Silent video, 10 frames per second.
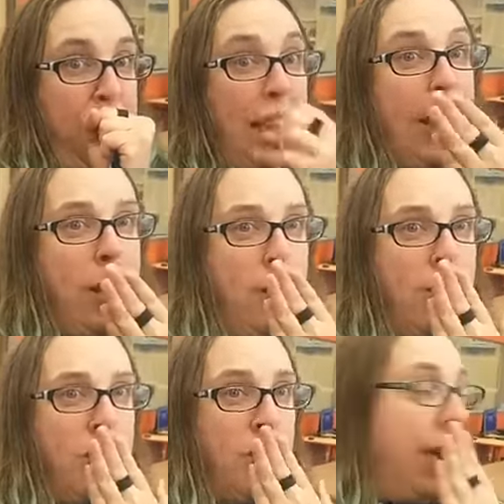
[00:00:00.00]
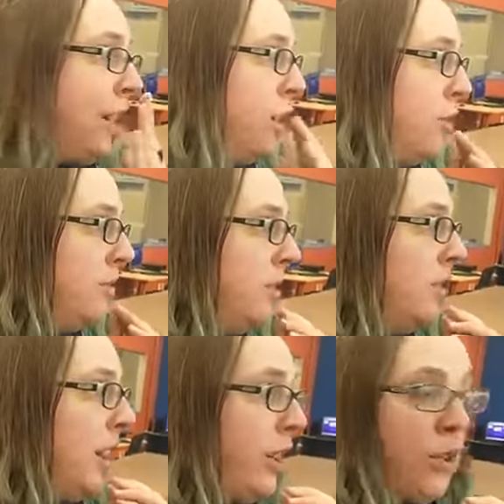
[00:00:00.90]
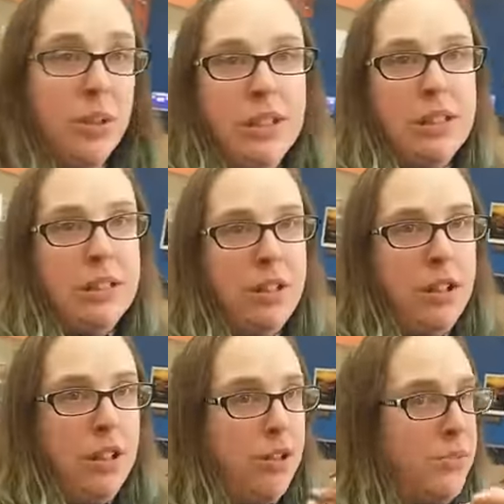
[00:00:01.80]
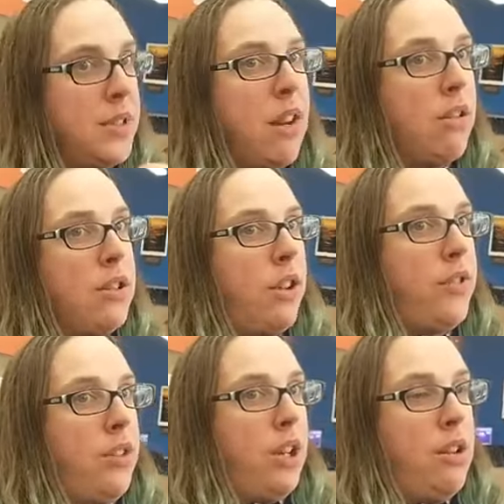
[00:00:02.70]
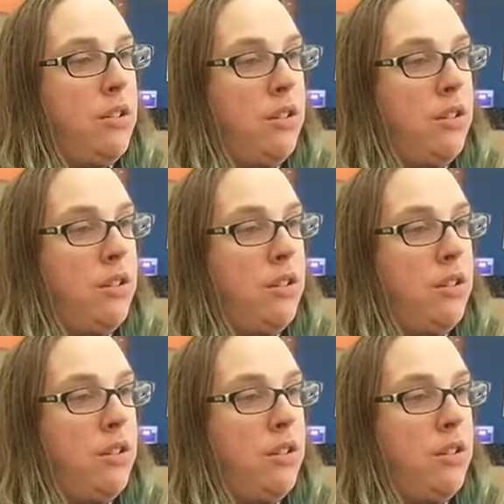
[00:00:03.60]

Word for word: I know, I know, I know. There's some scary stuff down there.